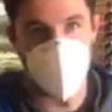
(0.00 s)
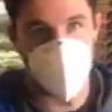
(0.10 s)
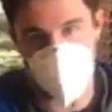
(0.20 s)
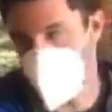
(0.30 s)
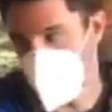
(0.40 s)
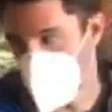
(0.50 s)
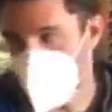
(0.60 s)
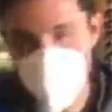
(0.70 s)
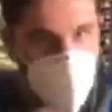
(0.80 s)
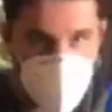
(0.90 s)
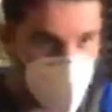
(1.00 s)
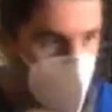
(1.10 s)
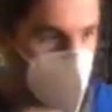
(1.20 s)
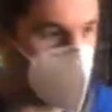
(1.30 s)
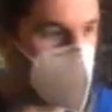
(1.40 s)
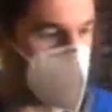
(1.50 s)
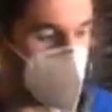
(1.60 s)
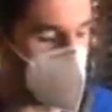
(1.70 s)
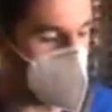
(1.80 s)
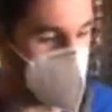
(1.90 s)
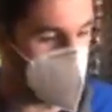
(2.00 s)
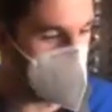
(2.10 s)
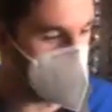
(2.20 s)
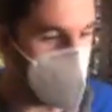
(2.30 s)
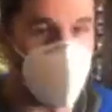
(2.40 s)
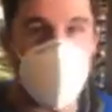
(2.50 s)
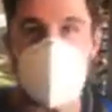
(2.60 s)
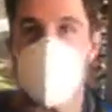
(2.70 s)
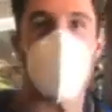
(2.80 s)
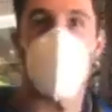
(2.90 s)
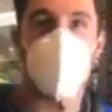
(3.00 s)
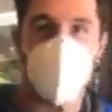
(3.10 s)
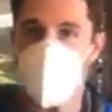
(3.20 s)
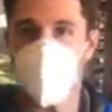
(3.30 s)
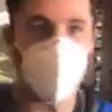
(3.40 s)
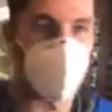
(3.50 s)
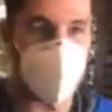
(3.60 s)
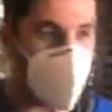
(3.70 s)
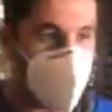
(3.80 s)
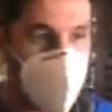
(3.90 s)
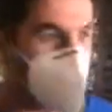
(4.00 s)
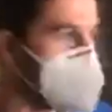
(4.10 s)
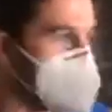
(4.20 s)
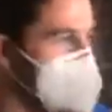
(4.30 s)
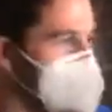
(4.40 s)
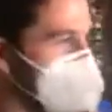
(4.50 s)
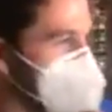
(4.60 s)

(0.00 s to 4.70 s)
And I swam in Pac-12, and we beat Santa Barbara for the first time ever. And,